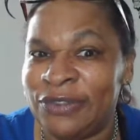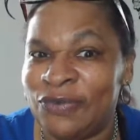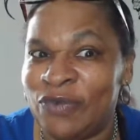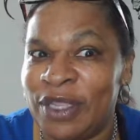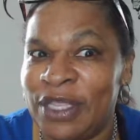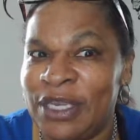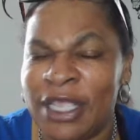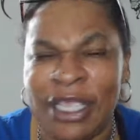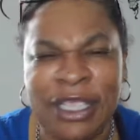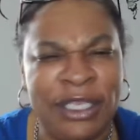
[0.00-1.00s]
Reed
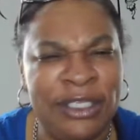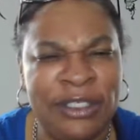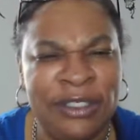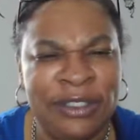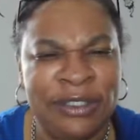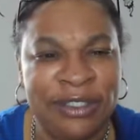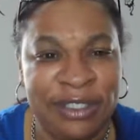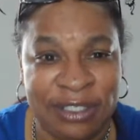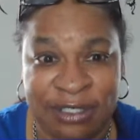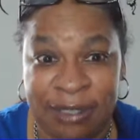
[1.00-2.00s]
in
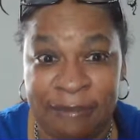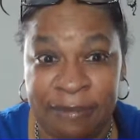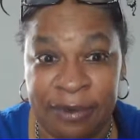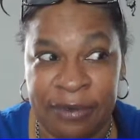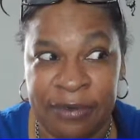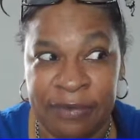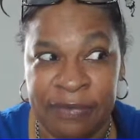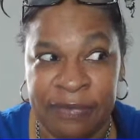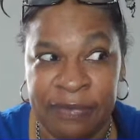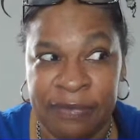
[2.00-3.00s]
December.
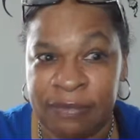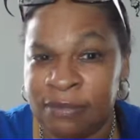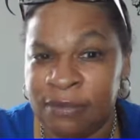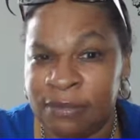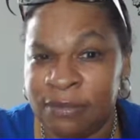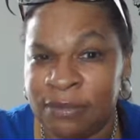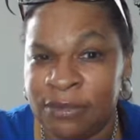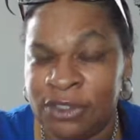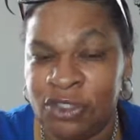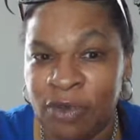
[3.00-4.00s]

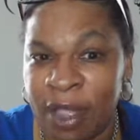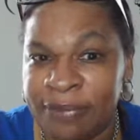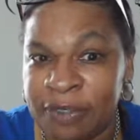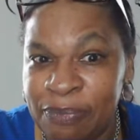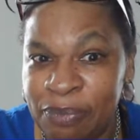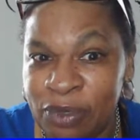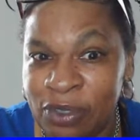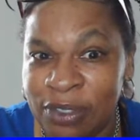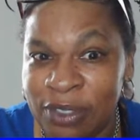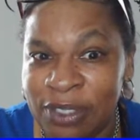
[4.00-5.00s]
She dropped her
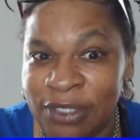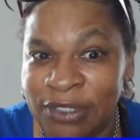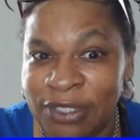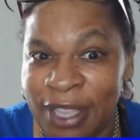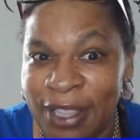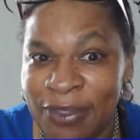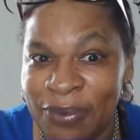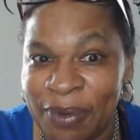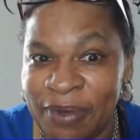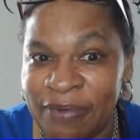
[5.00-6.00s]
book in
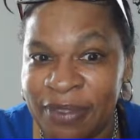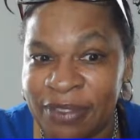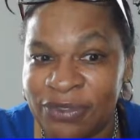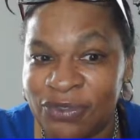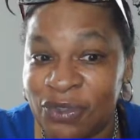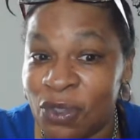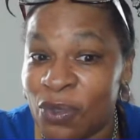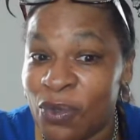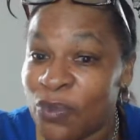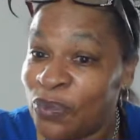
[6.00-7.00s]
January.
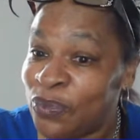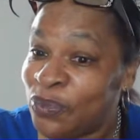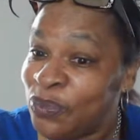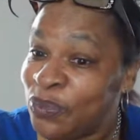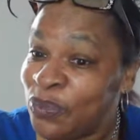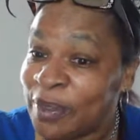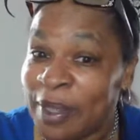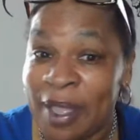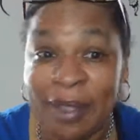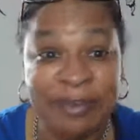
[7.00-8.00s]
So
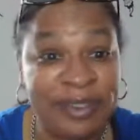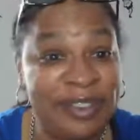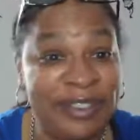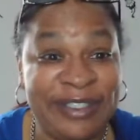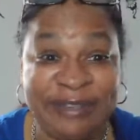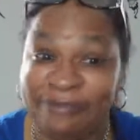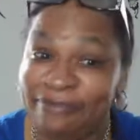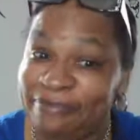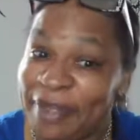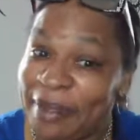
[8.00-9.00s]
I'm just
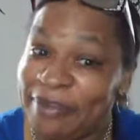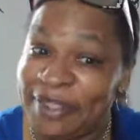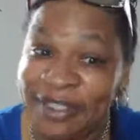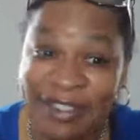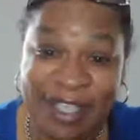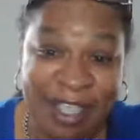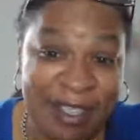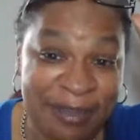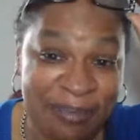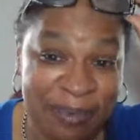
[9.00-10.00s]

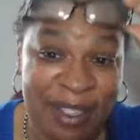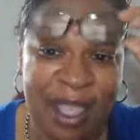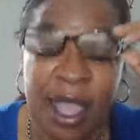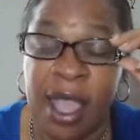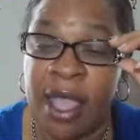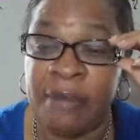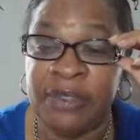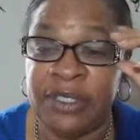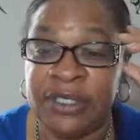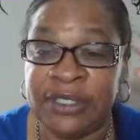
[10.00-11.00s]
saying. I'm
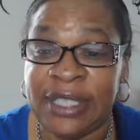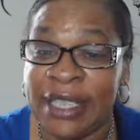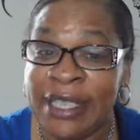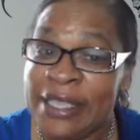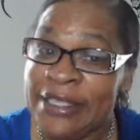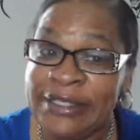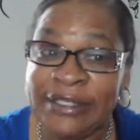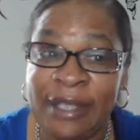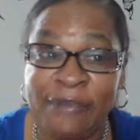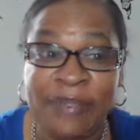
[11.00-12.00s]
just saying
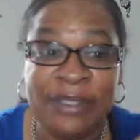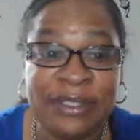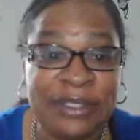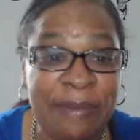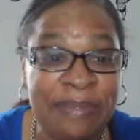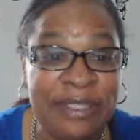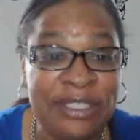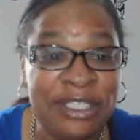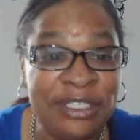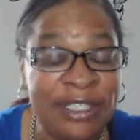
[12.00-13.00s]
something
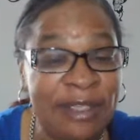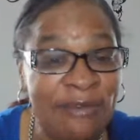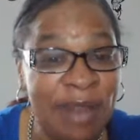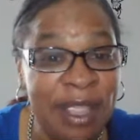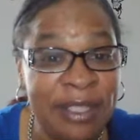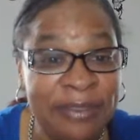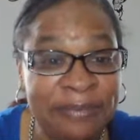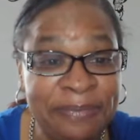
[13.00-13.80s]
just ain't right.